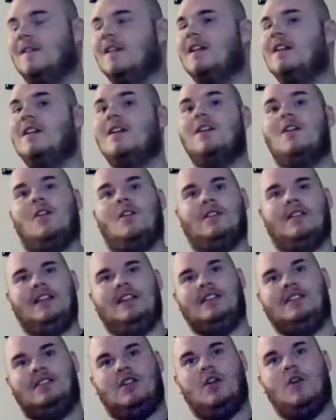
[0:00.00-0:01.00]
Only
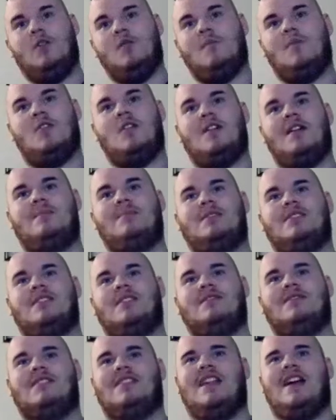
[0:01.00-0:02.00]
2 more episodes
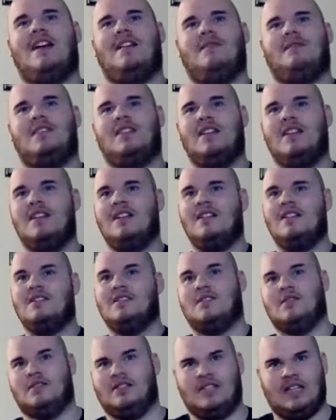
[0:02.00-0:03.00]
left, so
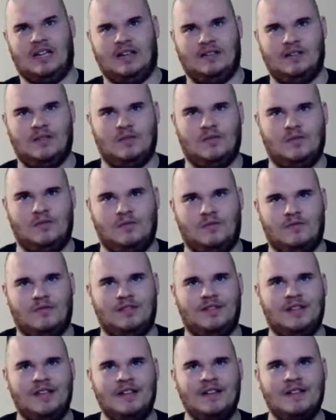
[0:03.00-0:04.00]
stay tuned.
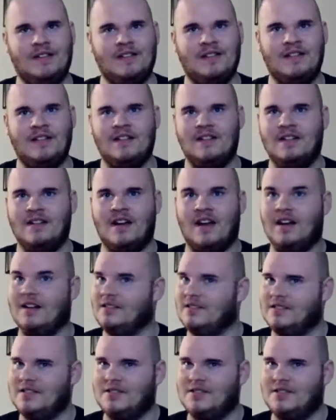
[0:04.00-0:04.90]
I'm super